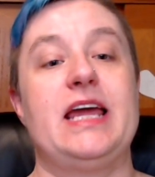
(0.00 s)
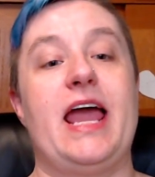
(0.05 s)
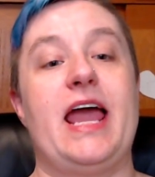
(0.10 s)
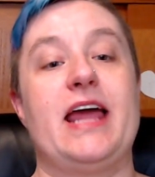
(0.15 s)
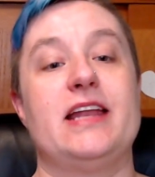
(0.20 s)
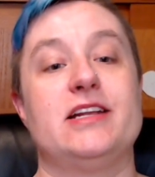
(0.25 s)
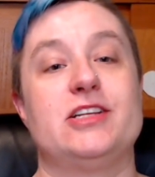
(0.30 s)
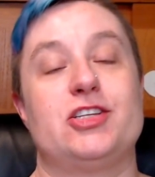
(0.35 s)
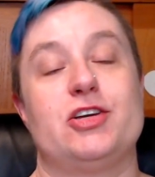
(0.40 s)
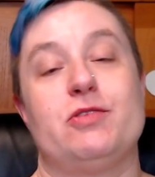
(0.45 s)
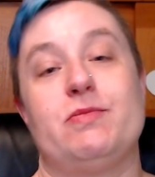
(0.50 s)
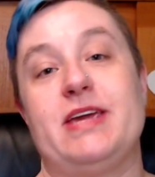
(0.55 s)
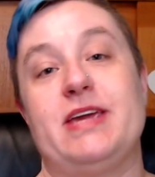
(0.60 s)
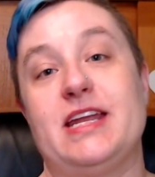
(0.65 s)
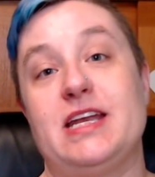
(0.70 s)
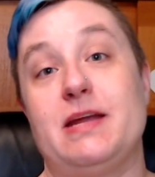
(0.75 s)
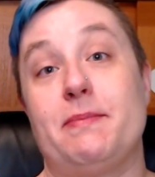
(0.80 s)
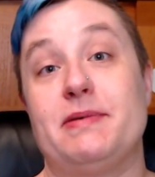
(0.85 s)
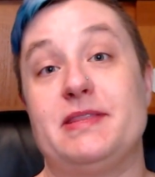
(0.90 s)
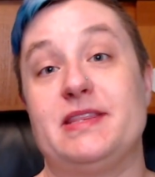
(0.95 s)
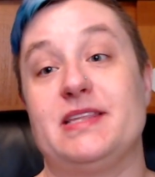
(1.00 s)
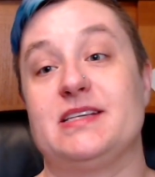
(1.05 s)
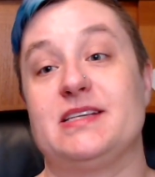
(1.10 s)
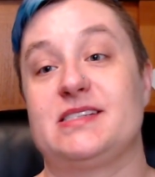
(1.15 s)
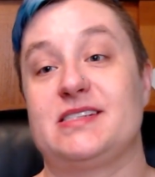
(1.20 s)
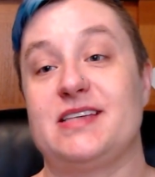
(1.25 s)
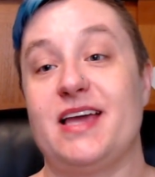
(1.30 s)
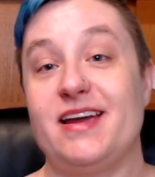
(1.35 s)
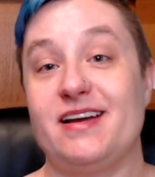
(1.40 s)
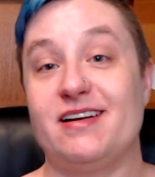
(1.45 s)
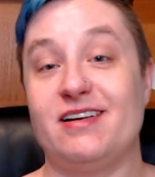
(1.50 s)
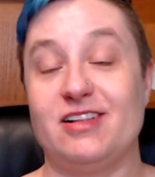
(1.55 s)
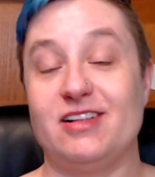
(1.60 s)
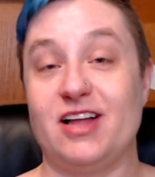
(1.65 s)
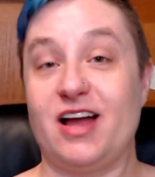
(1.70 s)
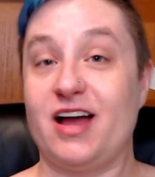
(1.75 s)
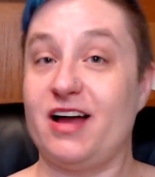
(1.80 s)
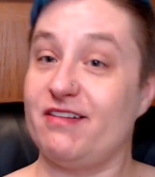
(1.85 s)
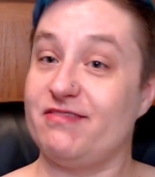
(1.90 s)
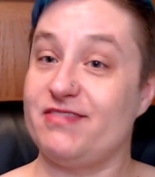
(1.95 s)
And so we end up in this cycle
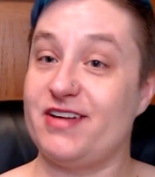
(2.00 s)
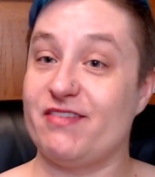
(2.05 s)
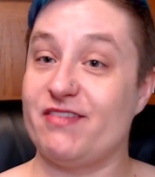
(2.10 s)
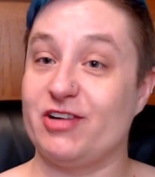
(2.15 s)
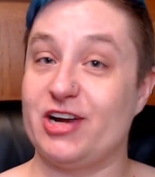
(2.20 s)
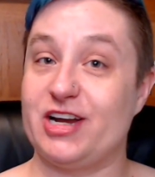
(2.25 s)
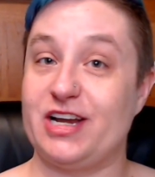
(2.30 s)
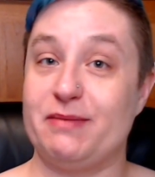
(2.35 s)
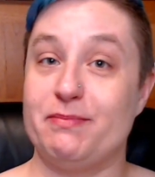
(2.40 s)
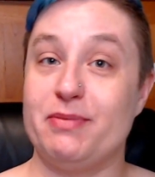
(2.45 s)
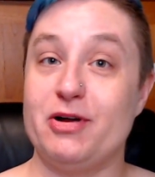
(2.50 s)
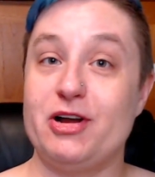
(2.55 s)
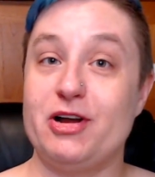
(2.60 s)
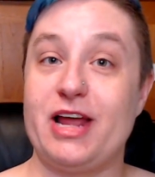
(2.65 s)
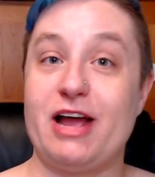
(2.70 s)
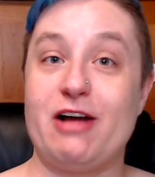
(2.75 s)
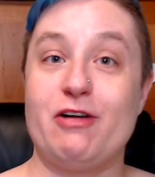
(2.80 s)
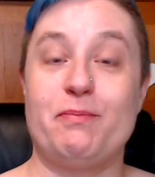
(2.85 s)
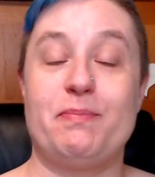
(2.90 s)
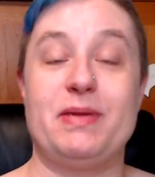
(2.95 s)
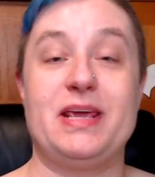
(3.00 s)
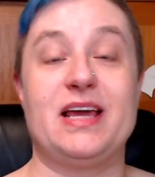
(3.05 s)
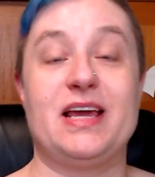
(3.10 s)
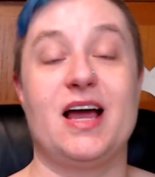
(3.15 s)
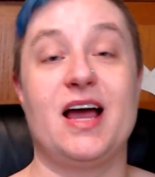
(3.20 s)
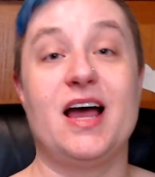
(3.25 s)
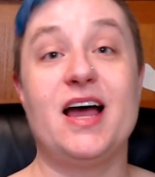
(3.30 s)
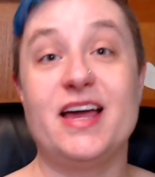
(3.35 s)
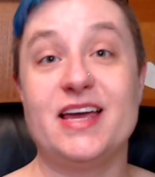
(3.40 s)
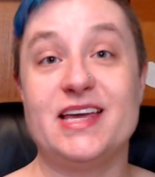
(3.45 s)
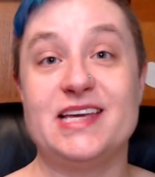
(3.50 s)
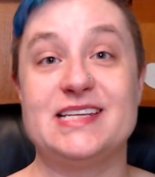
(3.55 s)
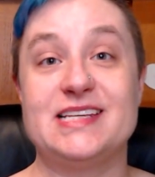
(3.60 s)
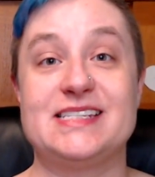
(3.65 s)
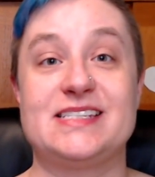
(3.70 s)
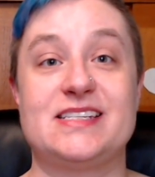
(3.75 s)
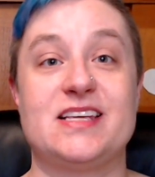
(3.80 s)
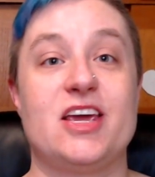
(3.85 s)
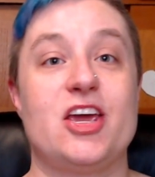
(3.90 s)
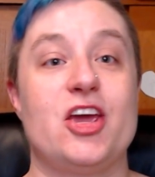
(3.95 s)
of never-ending burnout
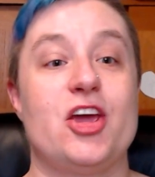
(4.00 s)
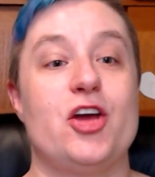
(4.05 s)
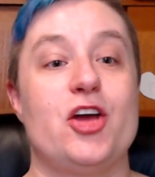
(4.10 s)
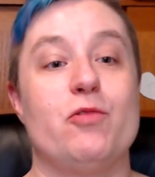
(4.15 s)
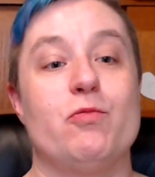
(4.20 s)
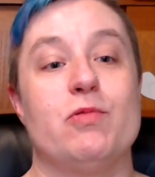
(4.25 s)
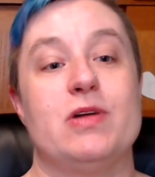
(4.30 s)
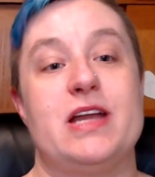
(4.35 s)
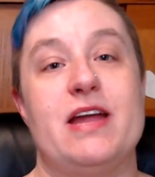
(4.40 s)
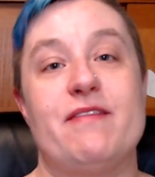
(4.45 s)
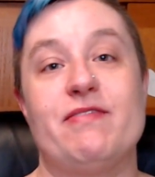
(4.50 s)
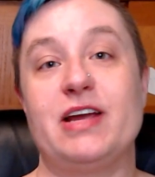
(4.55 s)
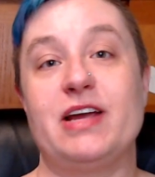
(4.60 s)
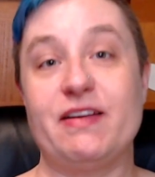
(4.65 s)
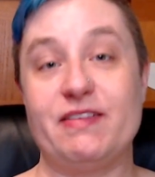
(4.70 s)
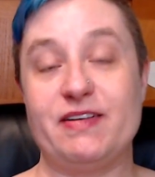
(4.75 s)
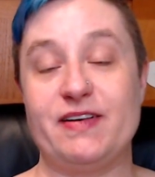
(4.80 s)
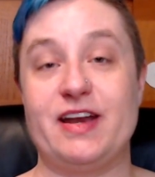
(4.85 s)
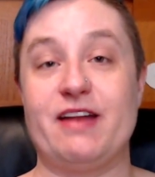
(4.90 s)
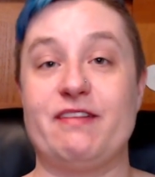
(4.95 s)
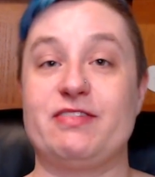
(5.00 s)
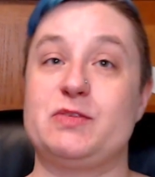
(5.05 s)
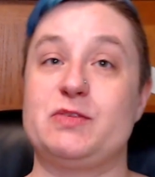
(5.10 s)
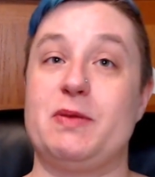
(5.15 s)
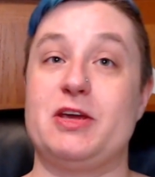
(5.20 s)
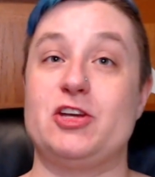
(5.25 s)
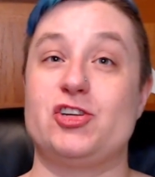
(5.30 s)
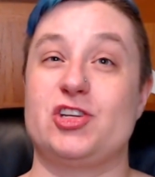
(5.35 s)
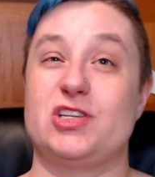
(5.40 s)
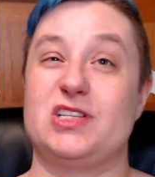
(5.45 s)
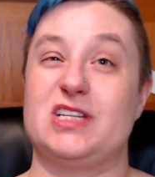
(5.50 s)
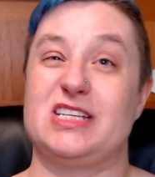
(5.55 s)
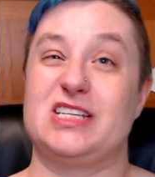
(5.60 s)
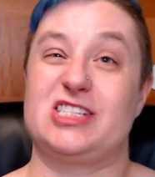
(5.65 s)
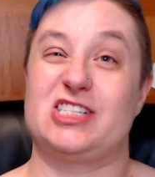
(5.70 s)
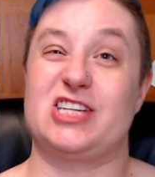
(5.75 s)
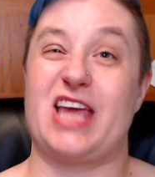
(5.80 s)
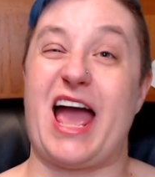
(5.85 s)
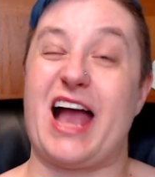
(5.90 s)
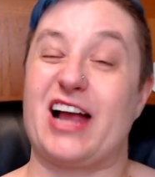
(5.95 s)
because we're never given enough spaciousness
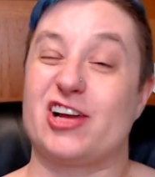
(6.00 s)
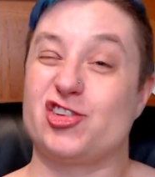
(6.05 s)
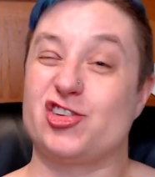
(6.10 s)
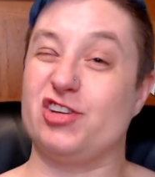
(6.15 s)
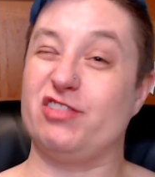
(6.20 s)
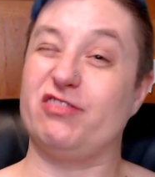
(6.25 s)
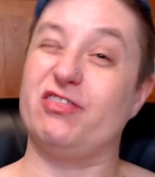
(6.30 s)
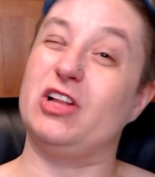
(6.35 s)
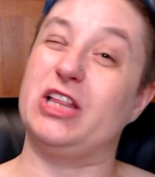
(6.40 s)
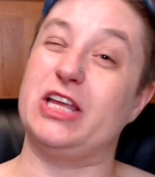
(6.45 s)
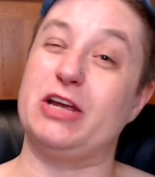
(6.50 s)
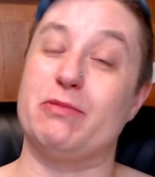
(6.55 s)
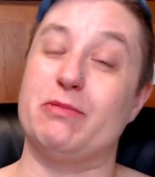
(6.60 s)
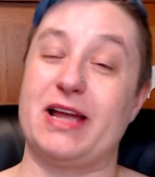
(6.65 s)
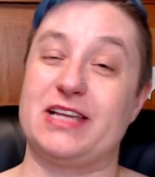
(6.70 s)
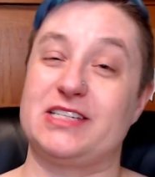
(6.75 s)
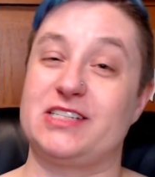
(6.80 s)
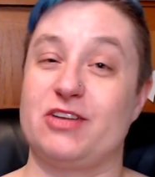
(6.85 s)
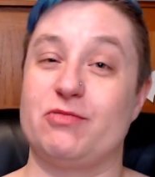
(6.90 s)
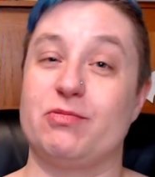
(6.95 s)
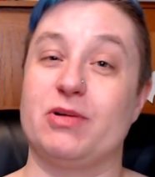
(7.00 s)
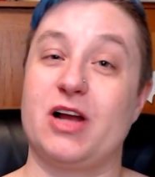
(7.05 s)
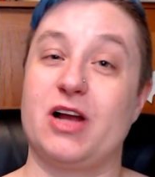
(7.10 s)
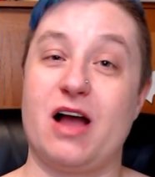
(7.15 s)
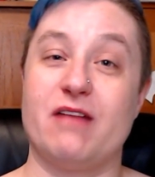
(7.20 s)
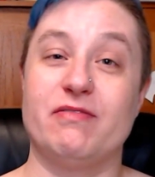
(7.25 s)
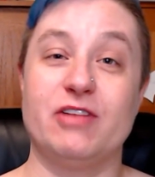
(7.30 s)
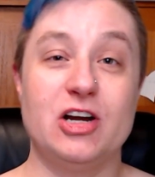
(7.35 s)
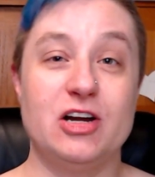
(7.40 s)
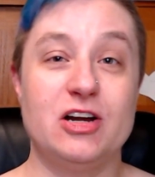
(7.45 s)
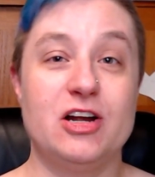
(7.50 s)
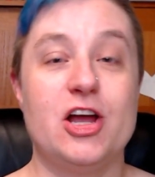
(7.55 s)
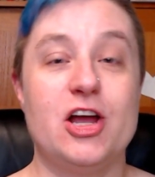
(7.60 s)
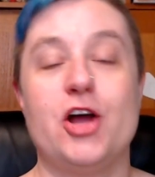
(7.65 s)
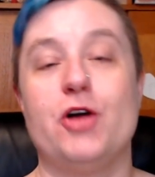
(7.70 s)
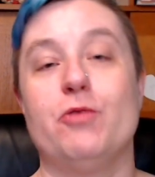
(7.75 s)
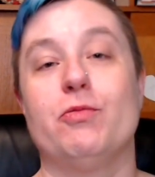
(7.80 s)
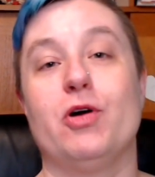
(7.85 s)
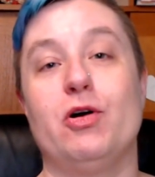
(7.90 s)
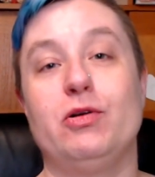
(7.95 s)
to actually fully rest and recover.
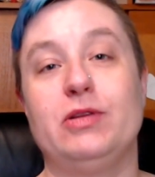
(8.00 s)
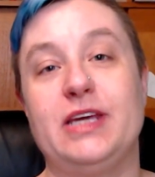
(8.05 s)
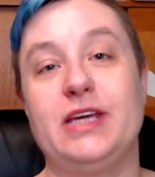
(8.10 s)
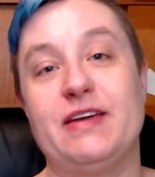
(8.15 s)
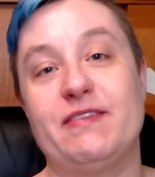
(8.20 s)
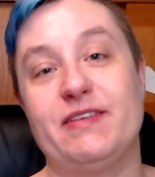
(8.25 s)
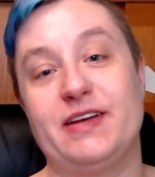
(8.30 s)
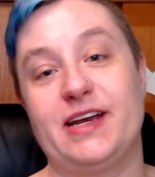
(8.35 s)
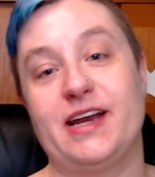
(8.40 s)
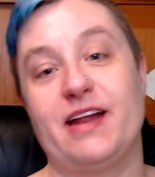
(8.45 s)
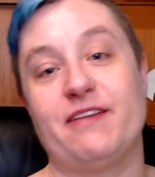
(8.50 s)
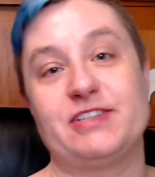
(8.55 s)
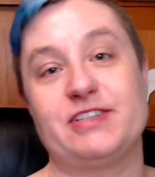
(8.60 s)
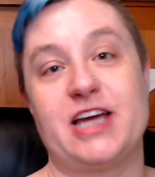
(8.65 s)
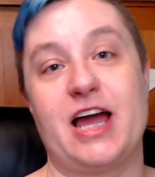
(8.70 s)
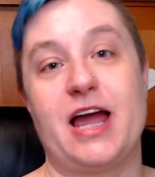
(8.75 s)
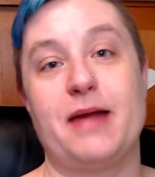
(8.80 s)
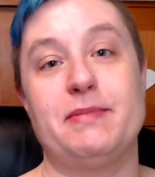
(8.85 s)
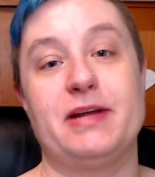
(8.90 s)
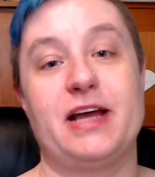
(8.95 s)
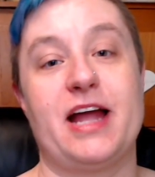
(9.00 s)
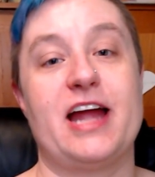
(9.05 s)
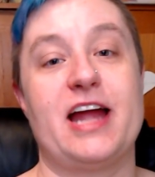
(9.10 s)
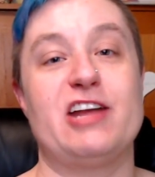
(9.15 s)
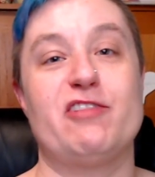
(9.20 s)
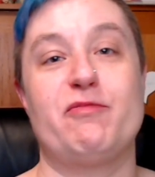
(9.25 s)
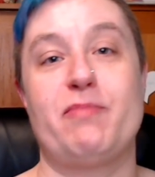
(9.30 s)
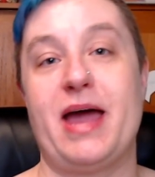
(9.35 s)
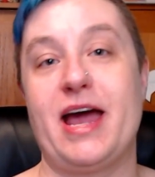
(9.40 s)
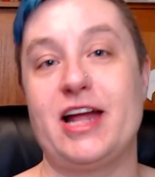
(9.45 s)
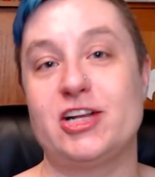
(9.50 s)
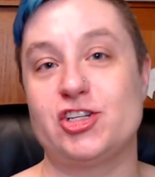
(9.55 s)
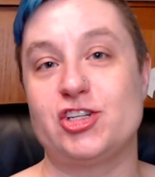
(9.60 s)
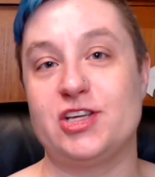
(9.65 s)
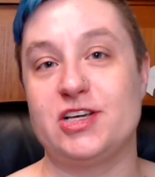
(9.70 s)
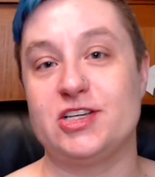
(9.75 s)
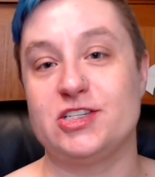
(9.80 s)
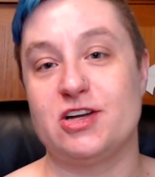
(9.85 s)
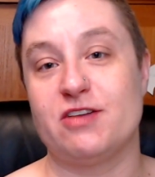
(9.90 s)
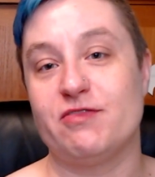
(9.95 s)
We're only given enough time to kind of patch
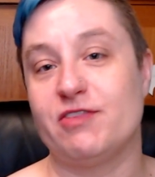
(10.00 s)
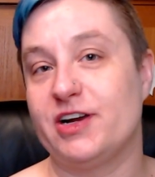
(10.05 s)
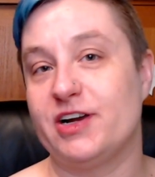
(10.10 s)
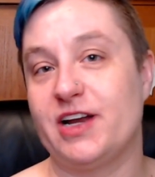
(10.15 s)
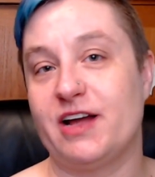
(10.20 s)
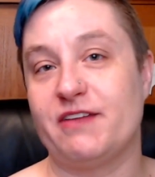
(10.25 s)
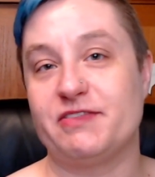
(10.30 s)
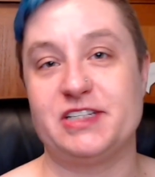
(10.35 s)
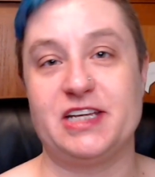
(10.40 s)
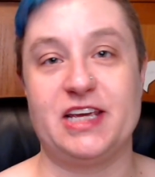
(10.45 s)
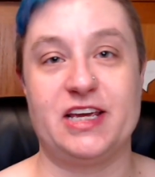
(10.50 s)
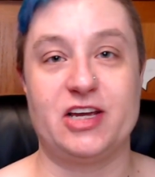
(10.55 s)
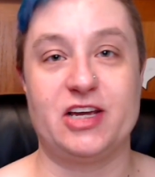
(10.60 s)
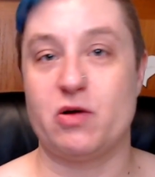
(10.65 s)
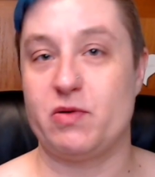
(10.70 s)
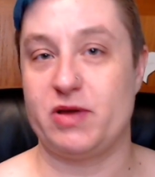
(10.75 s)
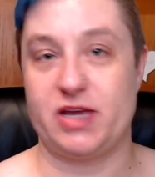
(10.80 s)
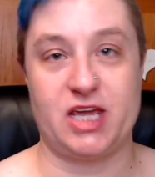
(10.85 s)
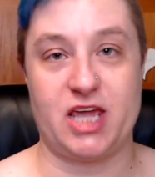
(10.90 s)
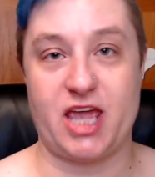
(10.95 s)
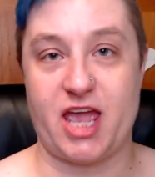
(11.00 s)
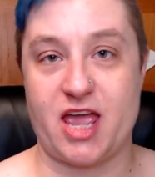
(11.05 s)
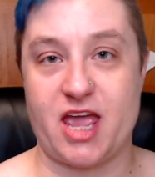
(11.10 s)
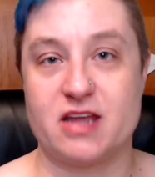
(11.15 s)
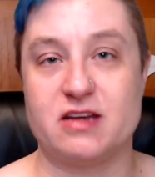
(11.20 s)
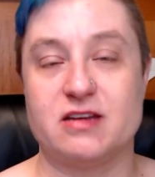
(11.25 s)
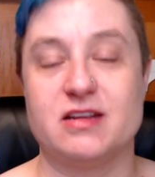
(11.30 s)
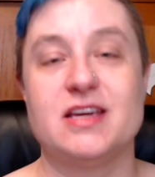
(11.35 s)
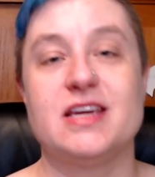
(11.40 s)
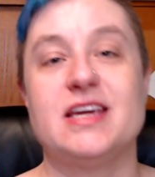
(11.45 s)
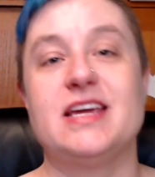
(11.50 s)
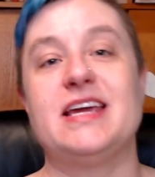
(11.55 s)
things over enough to get going again.